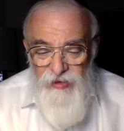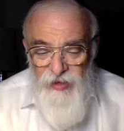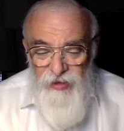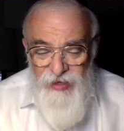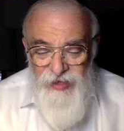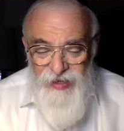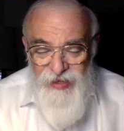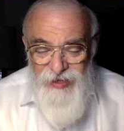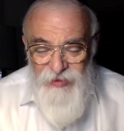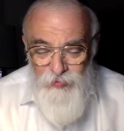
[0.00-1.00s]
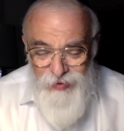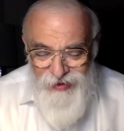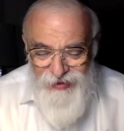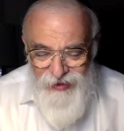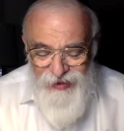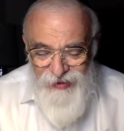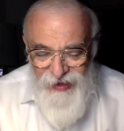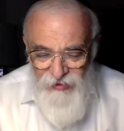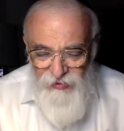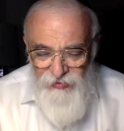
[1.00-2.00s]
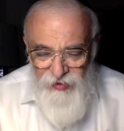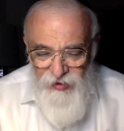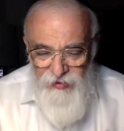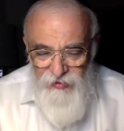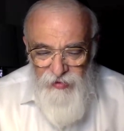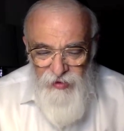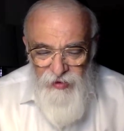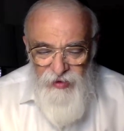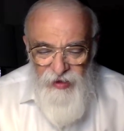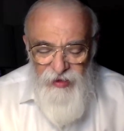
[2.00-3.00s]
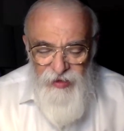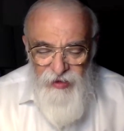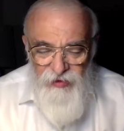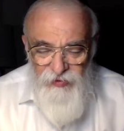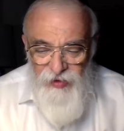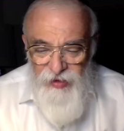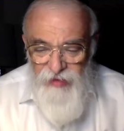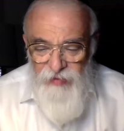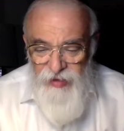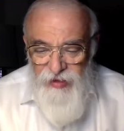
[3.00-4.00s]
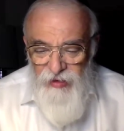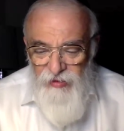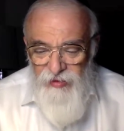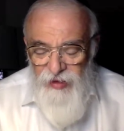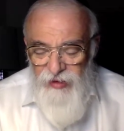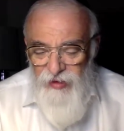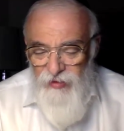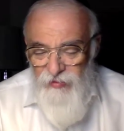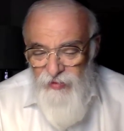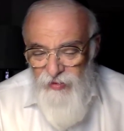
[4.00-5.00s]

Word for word: Shedizig is bar that clarifies. Etzloi, for him, maseichel, the idea.